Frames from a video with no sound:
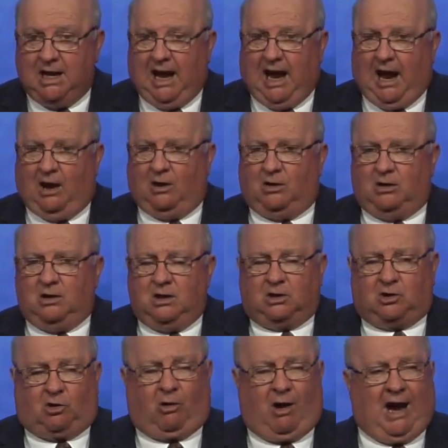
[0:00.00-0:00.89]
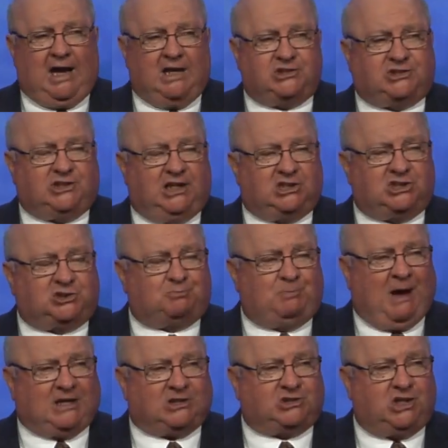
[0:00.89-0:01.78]
how Christ
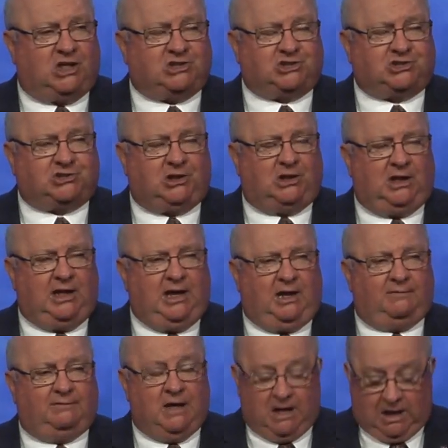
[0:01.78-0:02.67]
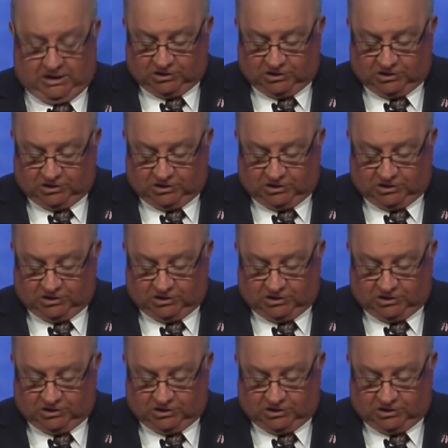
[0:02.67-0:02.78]
expects us to live.